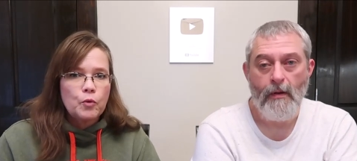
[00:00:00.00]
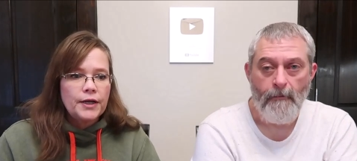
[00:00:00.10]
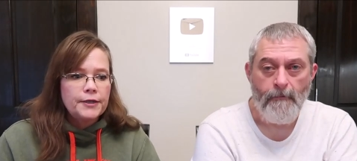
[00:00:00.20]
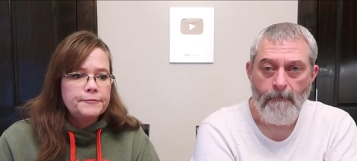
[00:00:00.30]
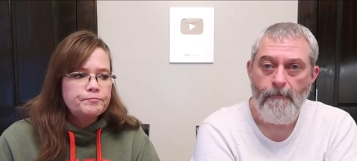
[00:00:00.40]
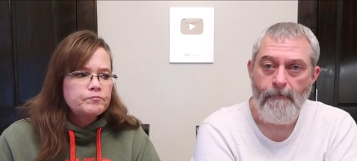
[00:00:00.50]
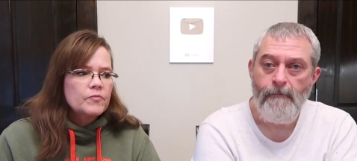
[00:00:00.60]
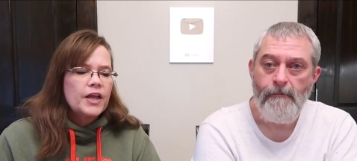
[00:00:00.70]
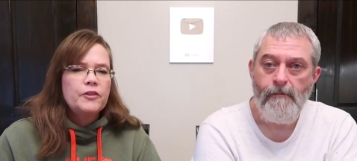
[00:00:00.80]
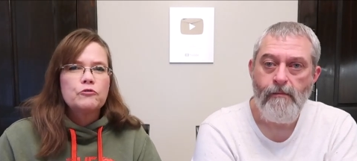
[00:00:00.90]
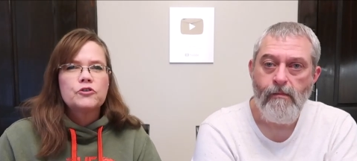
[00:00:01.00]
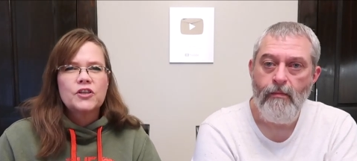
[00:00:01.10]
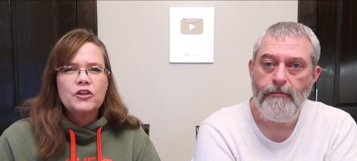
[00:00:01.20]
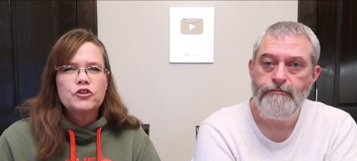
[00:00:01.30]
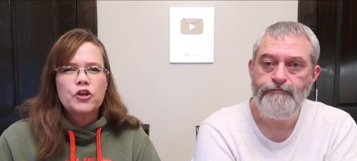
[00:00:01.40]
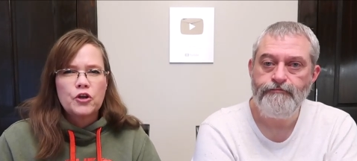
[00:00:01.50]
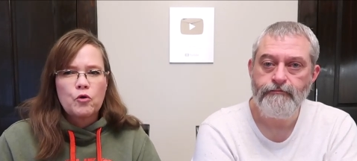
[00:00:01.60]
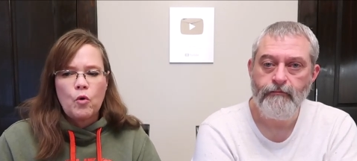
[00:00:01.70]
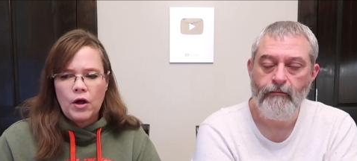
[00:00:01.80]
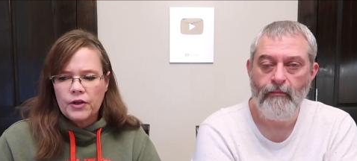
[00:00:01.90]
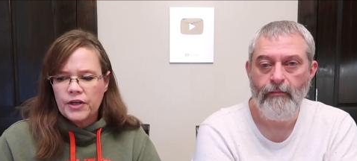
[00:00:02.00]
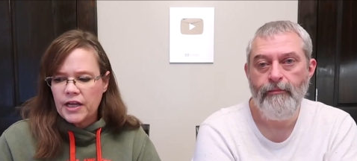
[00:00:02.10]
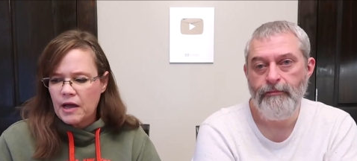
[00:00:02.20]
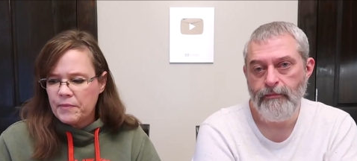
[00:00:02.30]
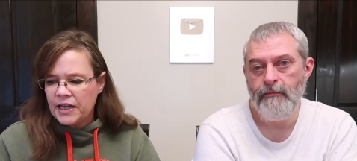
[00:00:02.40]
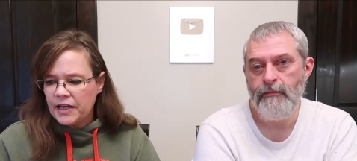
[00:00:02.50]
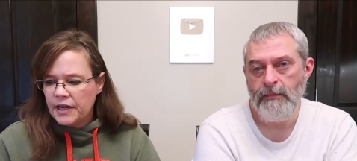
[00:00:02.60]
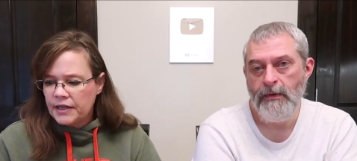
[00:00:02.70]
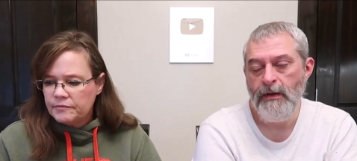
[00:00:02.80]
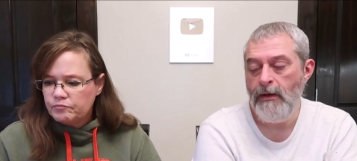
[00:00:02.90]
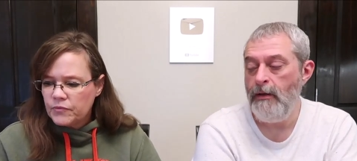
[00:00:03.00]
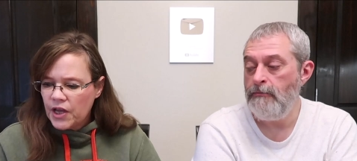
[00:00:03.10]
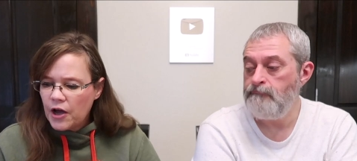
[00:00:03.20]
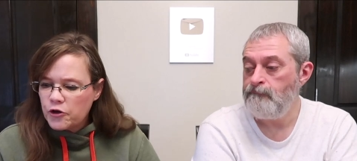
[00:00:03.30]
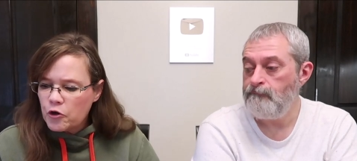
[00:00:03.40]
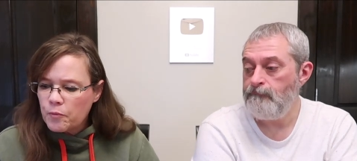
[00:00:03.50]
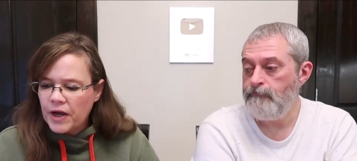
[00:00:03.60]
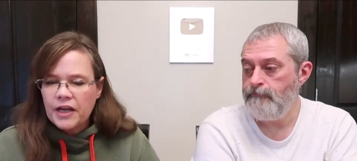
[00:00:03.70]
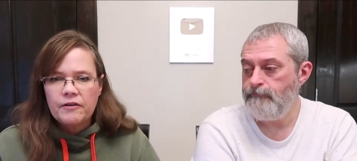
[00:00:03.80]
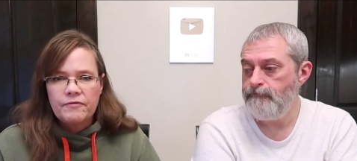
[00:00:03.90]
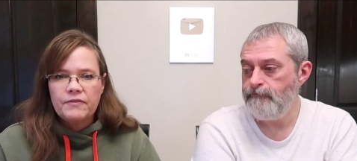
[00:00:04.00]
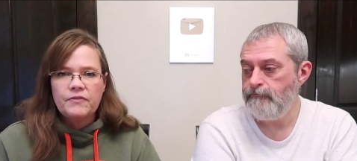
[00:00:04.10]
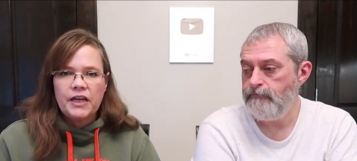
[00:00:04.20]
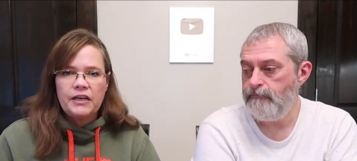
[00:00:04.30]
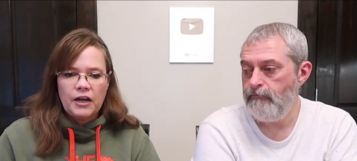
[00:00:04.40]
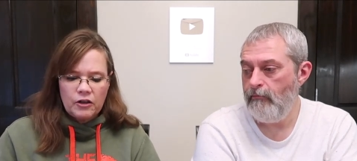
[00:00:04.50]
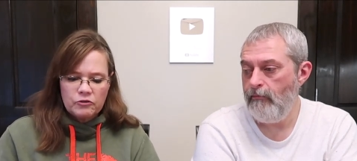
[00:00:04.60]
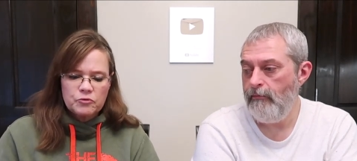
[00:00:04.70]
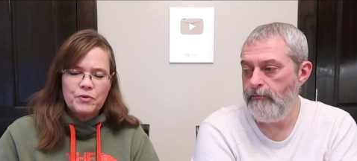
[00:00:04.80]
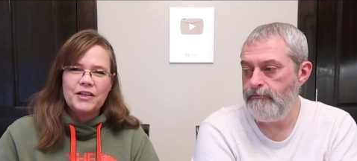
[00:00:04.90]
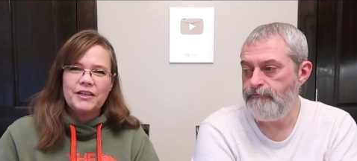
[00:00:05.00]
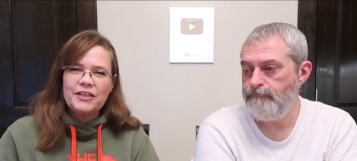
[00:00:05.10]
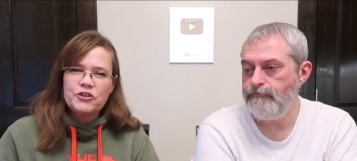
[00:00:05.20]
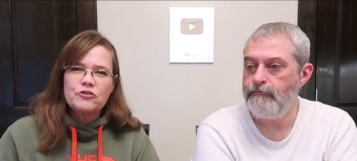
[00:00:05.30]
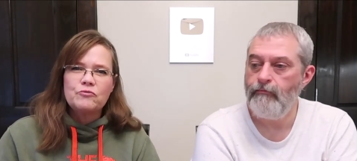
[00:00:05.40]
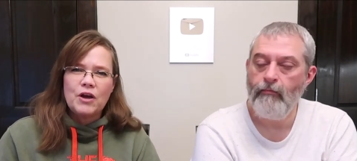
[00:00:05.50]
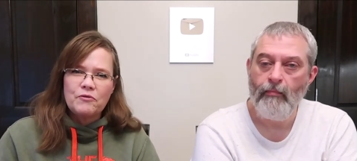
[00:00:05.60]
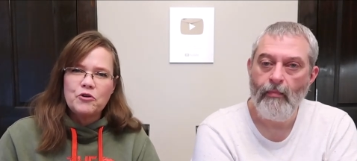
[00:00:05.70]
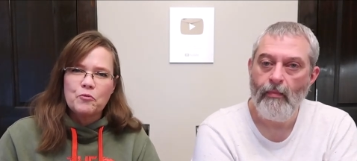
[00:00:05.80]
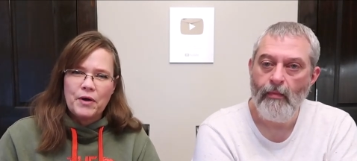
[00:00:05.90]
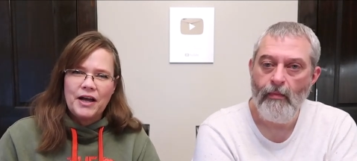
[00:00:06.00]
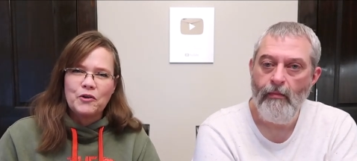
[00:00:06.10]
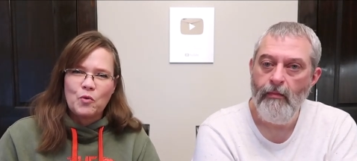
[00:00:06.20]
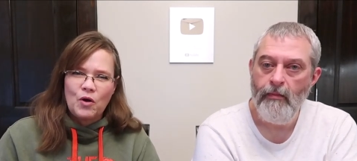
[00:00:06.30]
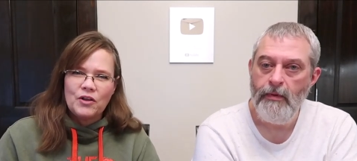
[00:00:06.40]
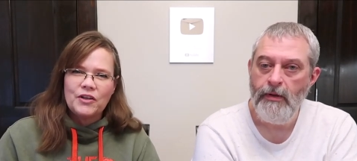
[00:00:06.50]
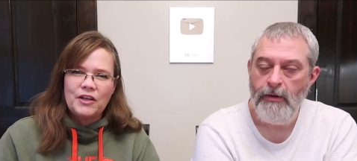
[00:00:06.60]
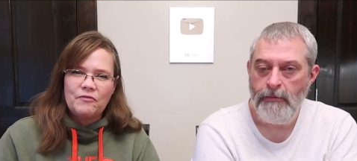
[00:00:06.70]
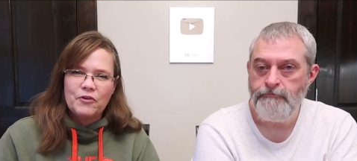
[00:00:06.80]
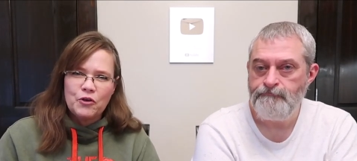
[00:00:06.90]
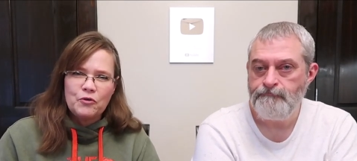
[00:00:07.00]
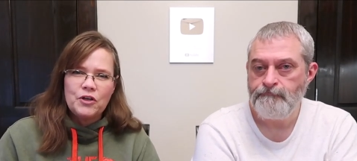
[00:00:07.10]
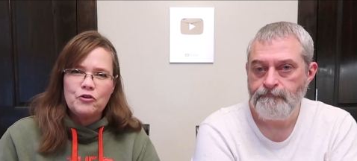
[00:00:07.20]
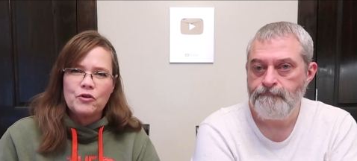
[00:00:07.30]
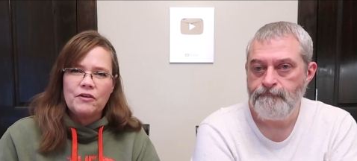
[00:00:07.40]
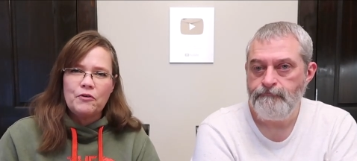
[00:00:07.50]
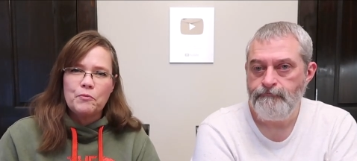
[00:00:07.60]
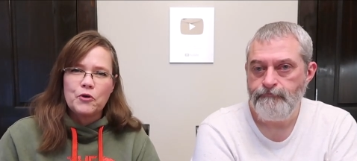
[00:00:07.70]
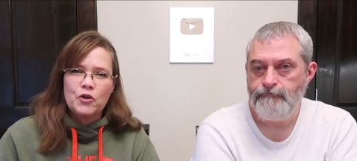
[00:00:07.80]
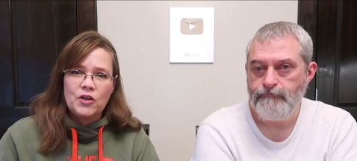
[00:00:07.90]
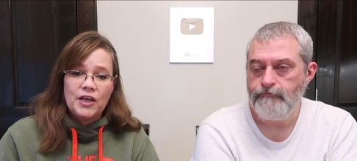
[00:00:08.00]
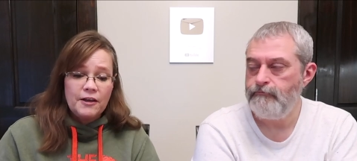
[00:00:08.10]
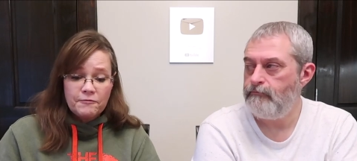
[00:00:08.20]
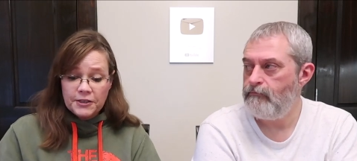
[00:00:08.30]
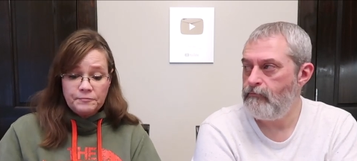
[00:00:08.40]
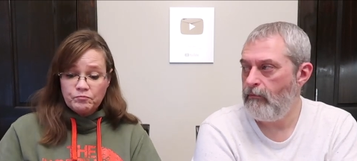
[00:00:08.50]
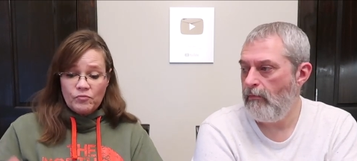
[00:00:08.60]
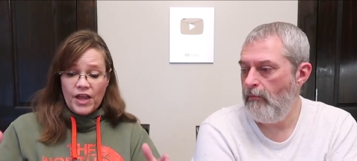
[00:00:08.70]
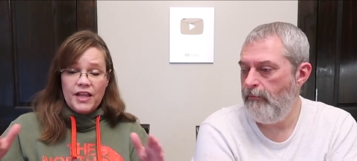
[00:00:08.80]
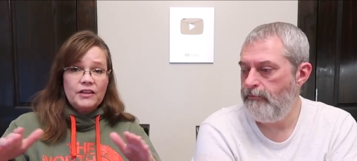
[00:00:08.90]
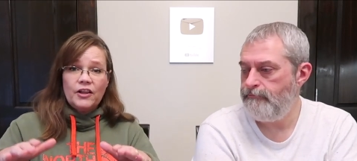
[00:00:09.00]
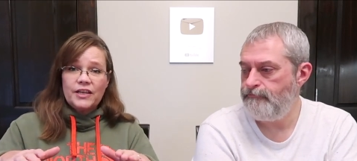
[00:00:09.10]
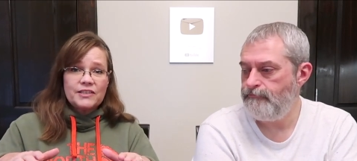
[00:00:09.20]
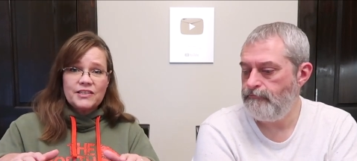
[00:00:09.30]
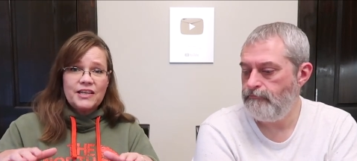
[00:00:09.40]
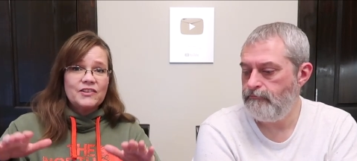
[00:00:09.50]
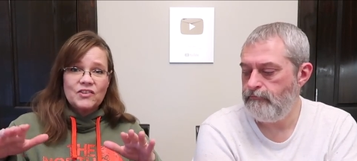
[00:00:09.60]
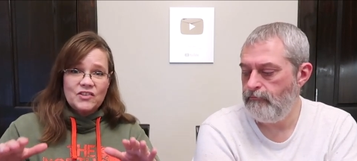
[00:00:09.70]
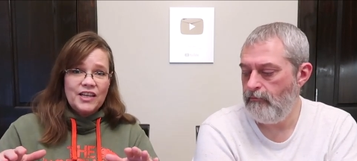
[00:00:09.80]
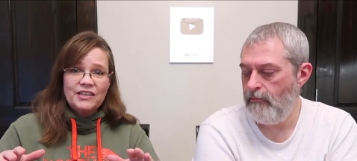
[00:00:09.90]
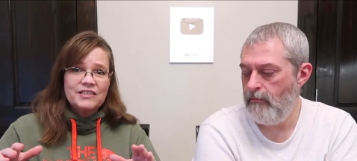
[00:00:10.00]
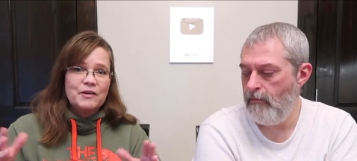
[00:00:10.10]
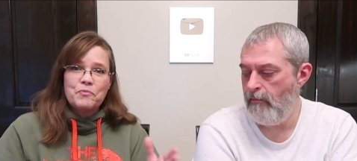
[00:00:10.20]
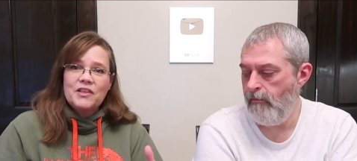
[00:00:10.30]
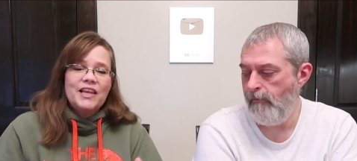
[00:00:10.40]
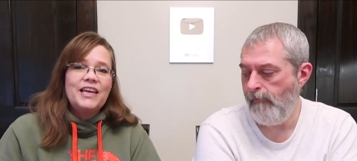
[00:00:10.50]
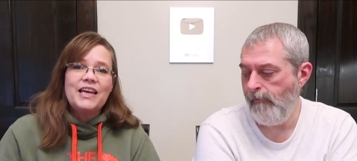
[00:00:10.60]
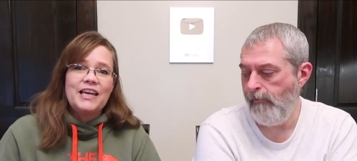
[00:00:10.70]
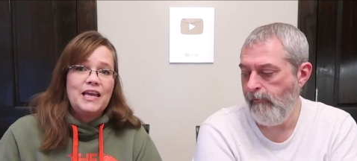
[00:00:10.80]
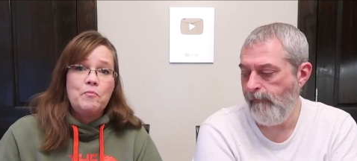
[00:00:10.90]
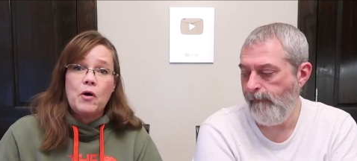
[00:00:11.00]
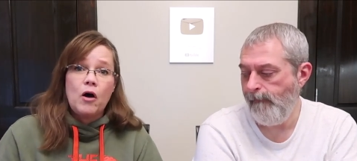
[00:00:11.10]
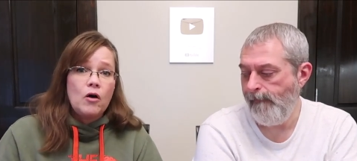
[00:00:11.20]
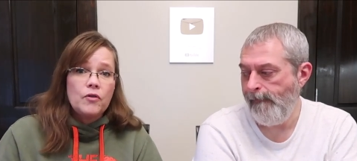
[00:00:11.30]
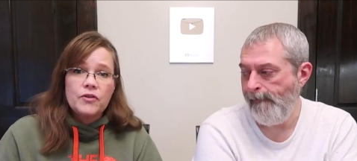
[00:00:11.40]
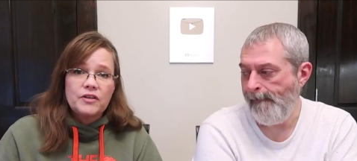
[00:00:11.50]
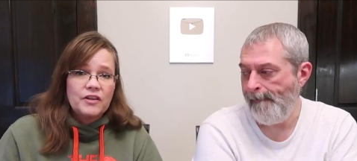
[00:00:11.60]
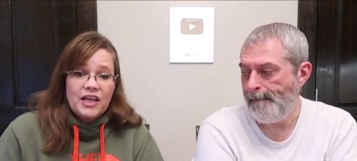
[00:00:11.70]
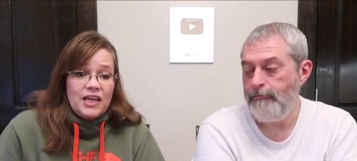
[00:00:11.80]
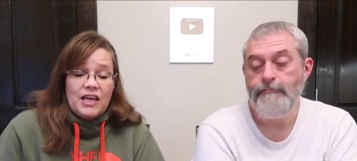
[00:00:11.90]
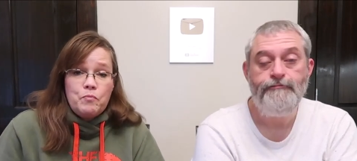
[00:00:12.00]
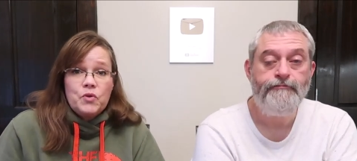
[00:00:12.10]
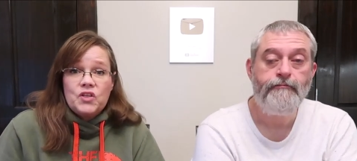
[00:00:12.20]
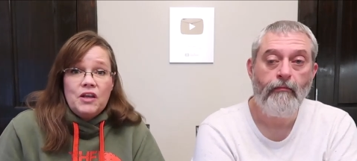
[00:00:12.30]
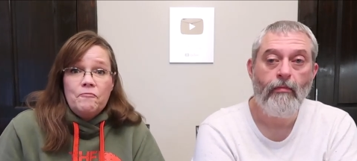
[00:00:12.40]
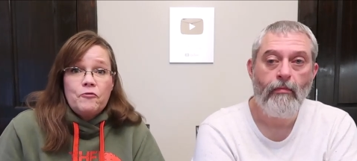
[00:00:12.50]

Speaker 1: while, mm -hmm. and they're such good quality. I mean, yeah, you're paying fifteen dollars, but at least you know you're buying quality food and you're giving them a good gift. And like I said, the ten something they can keep all the, they can keep the ten